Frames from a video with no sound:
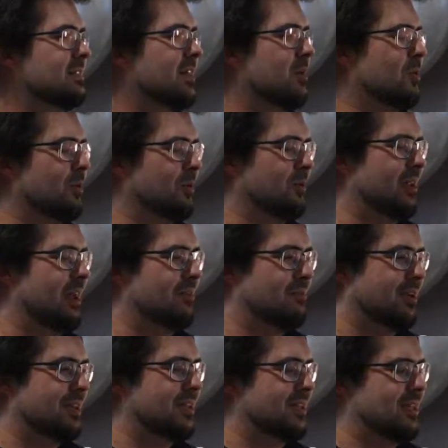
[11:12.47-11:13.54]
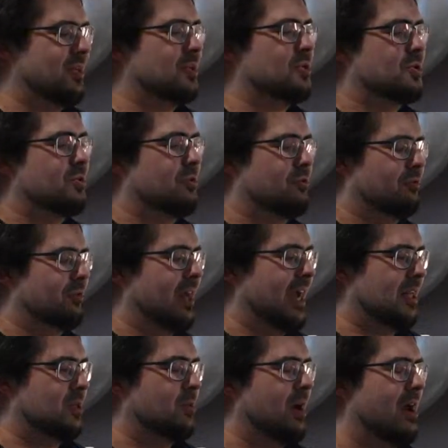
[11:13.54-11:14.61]
I will only ever continue to
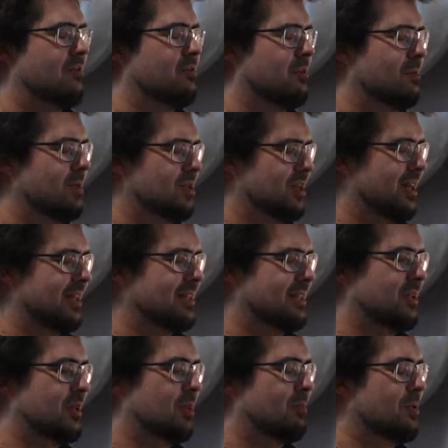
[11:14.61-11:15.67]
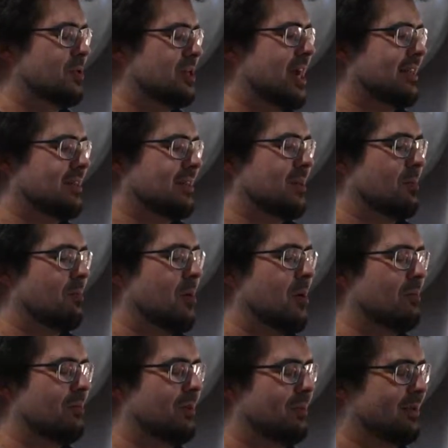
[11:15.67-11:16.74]
reflect whatever image it is that you're projecting upon me,